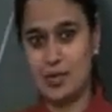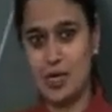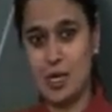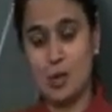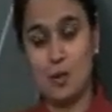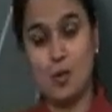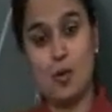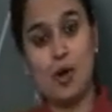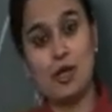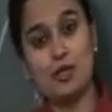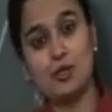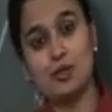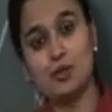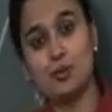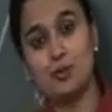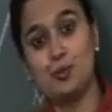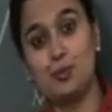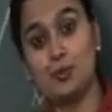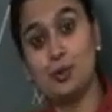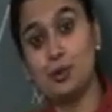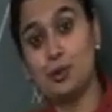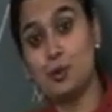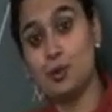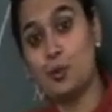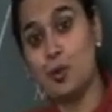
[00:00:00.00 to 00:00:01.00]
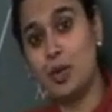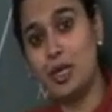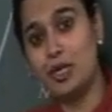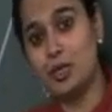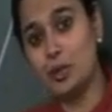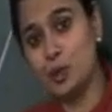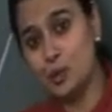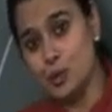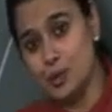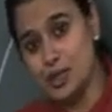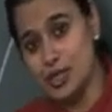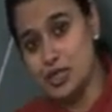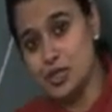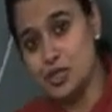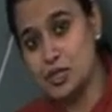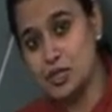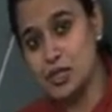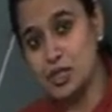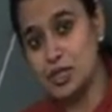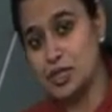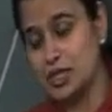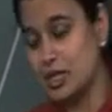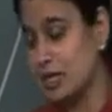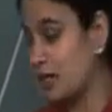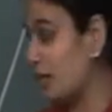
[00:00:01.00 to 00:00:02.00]
I want to put one
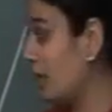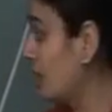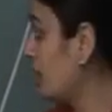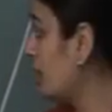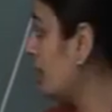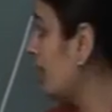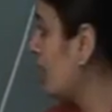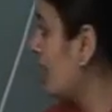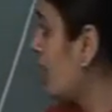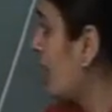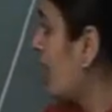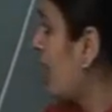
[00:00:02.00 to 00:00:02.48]
question here.